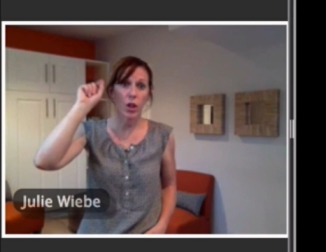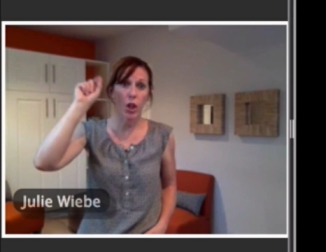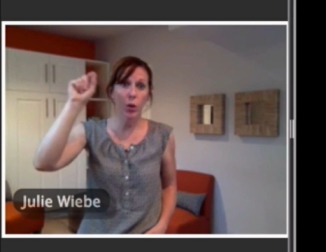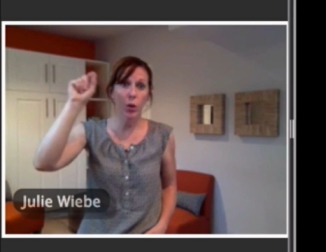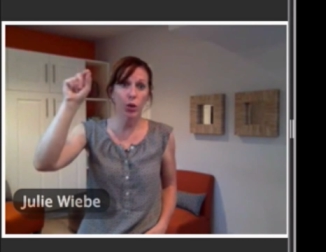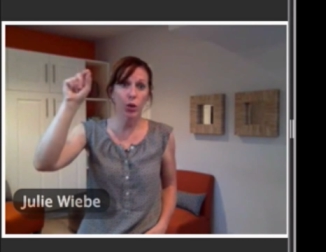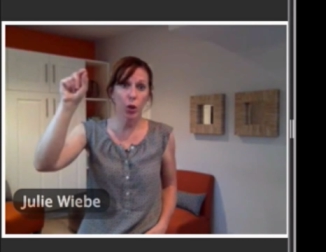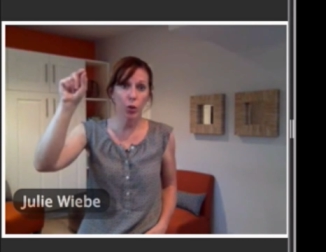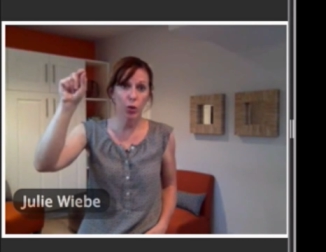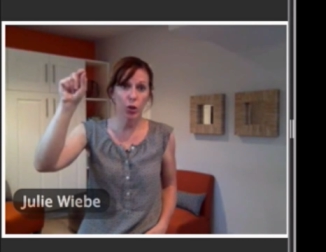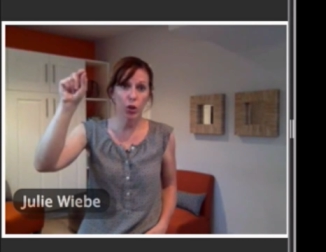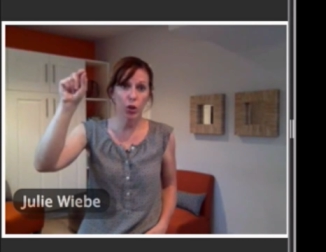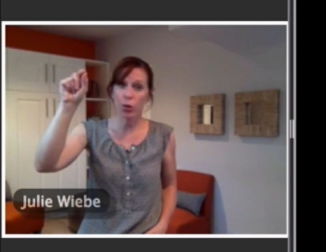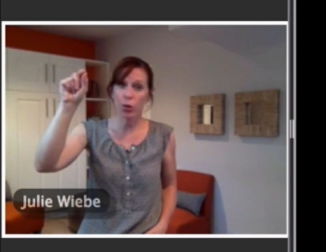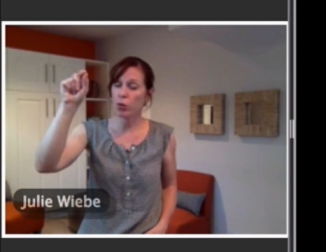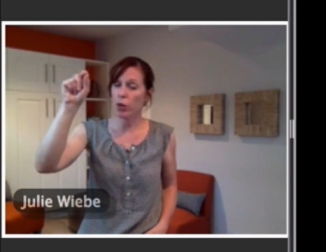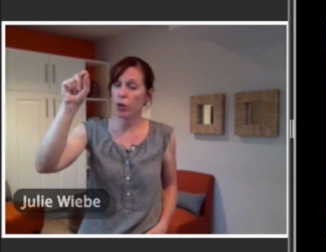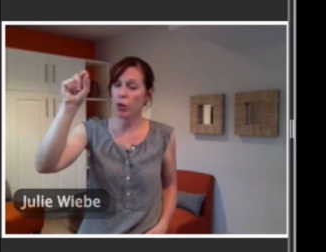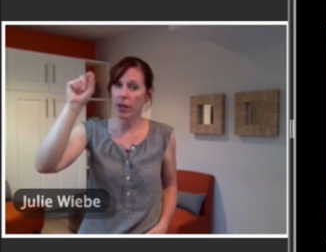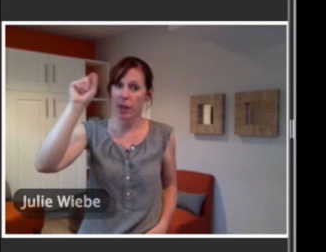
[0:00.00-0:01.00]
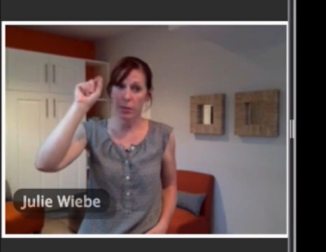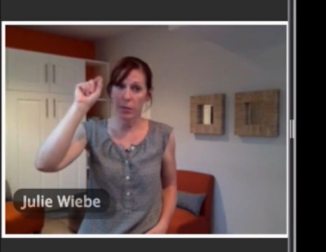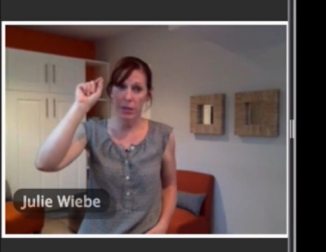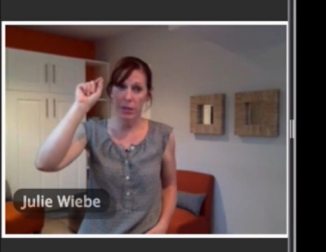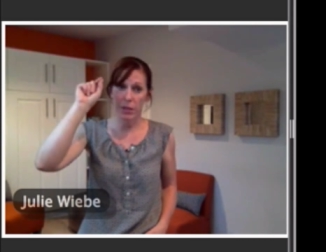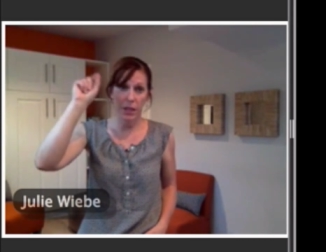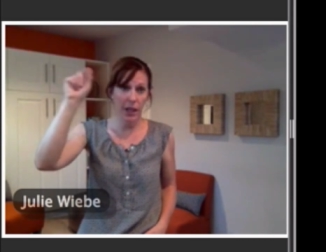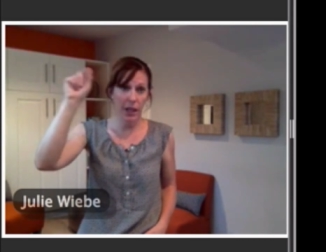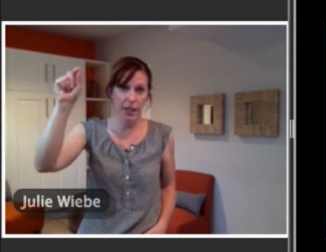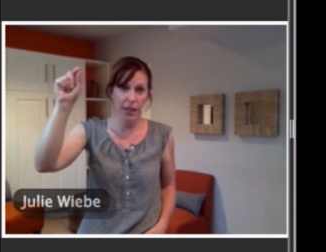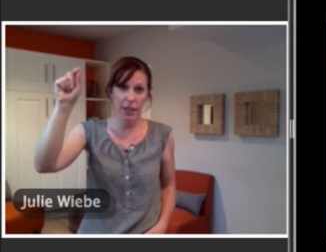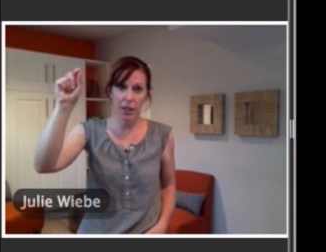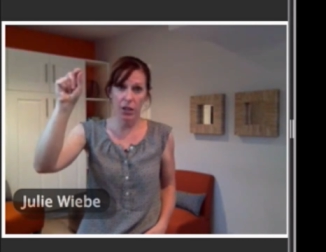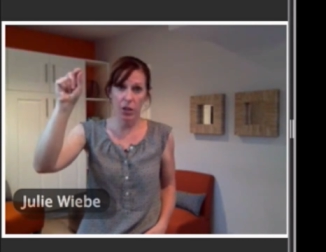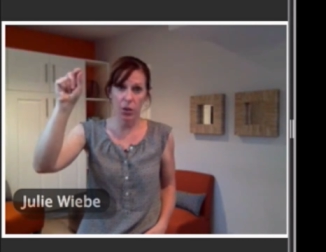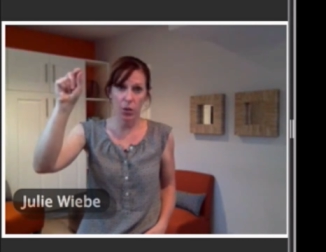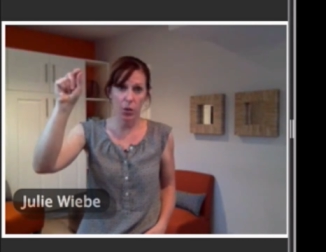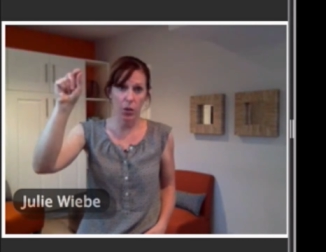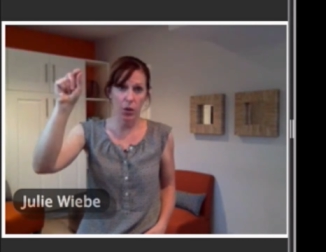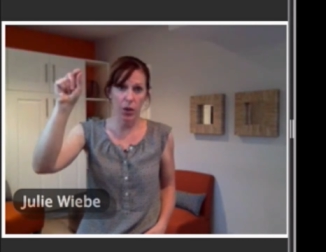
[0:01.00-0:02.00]
low toned children. I'm not kidding
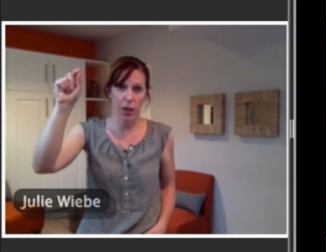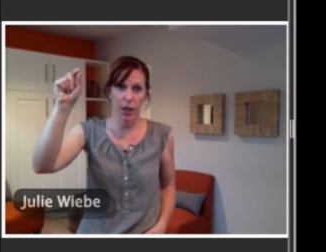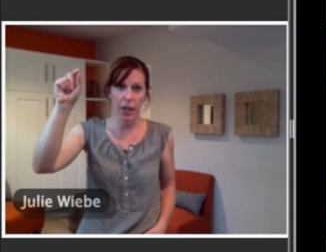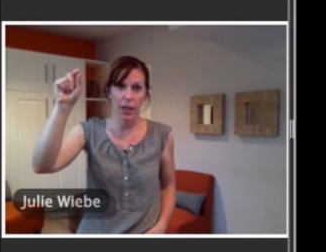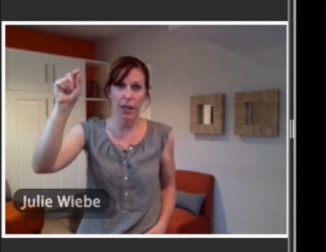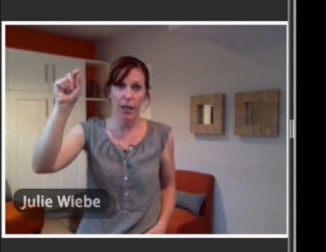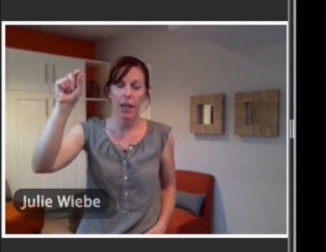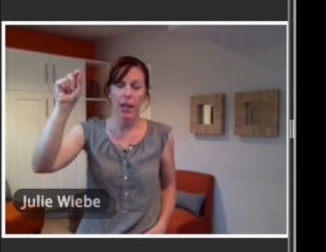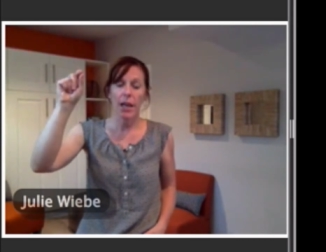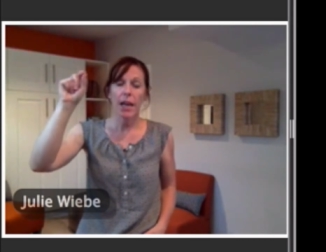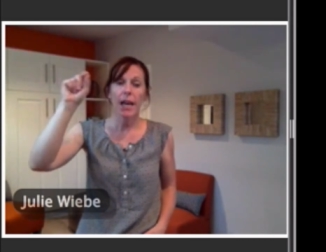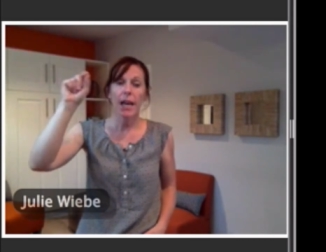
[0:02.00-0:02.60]
you, okay?